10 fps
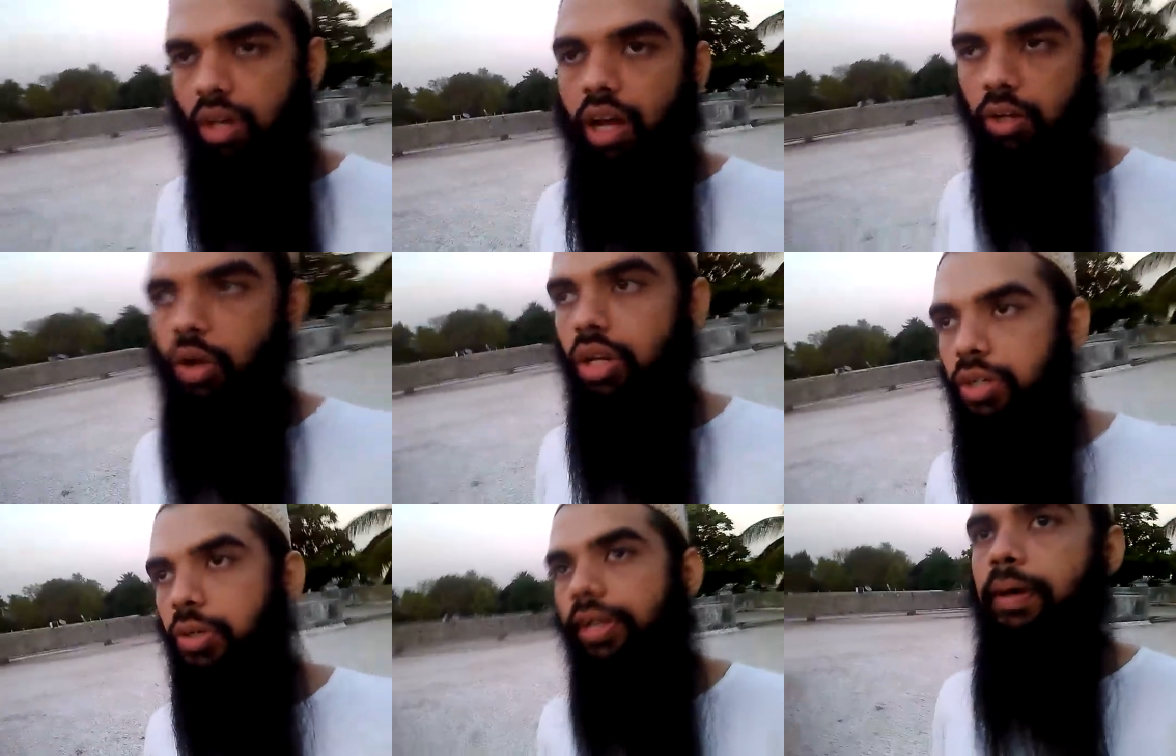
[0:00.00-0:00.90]
I'll call her
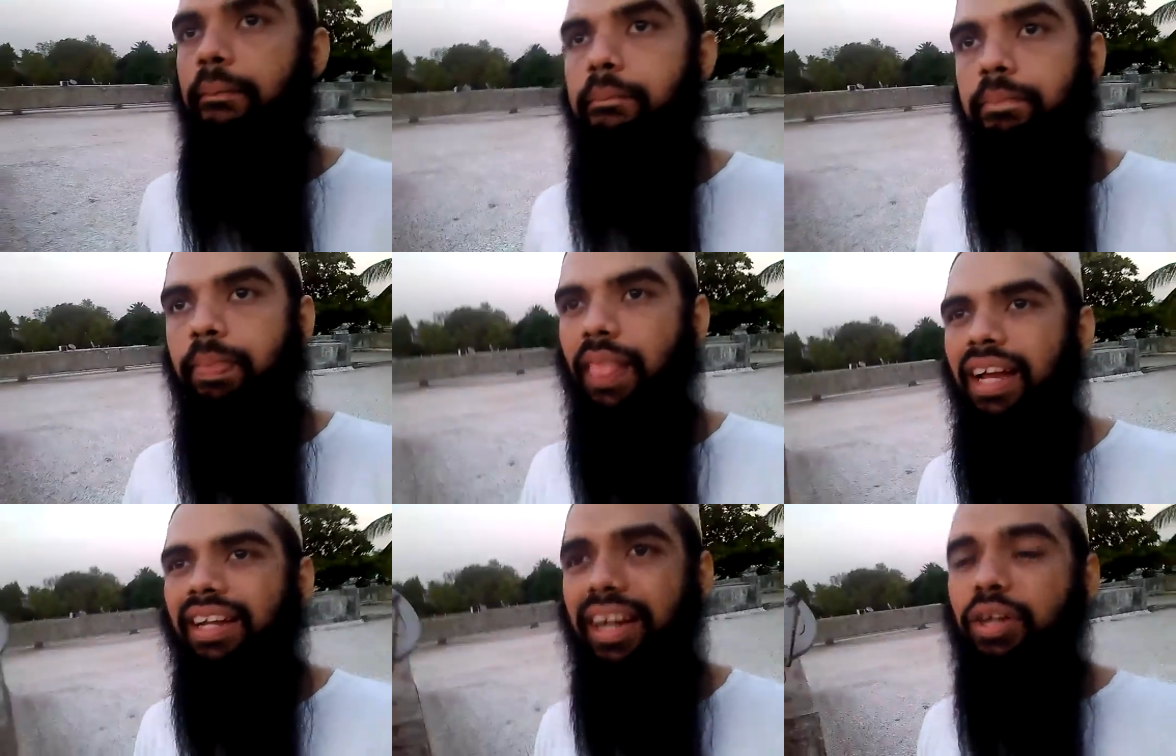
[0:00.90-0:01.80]
today.
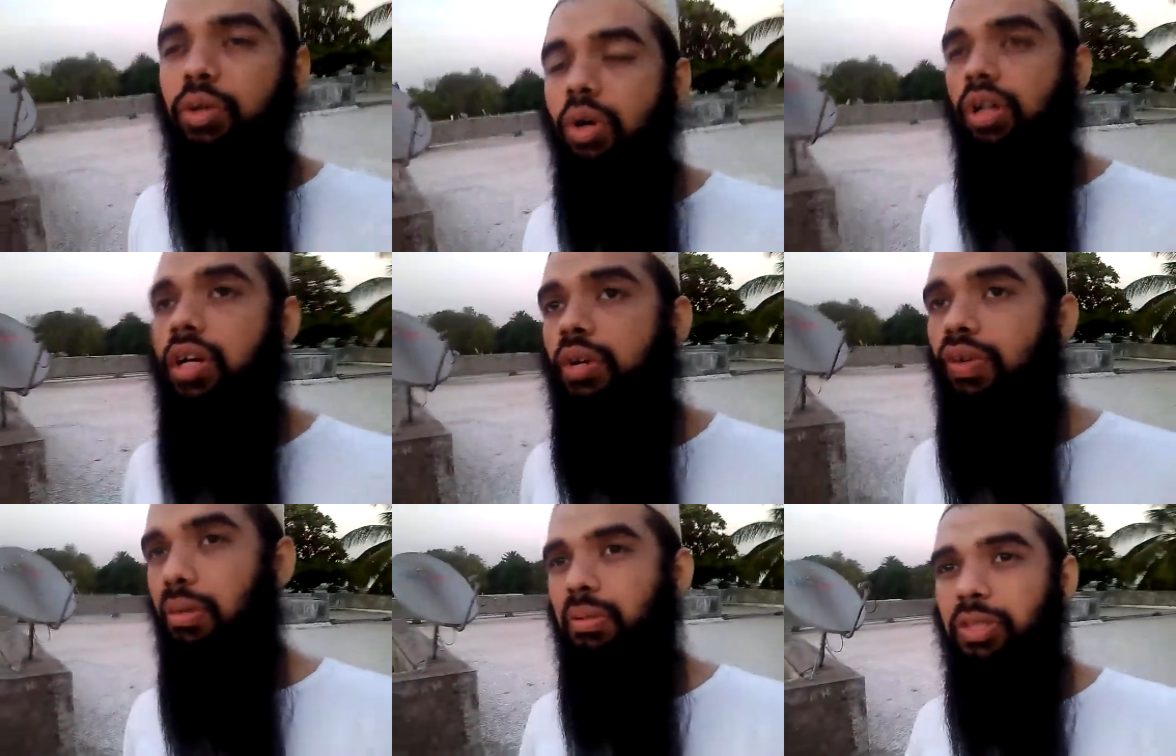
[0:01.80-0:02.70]
I tried to call her on
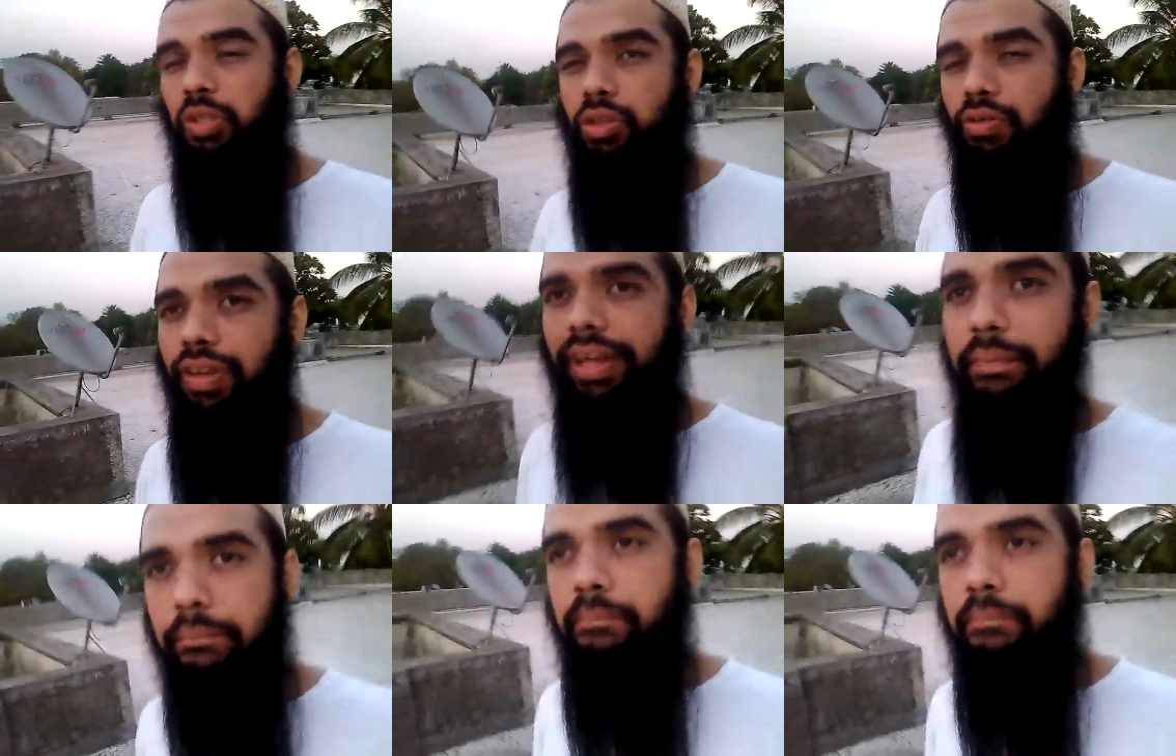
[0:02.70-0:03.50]
Viber, but she was offline.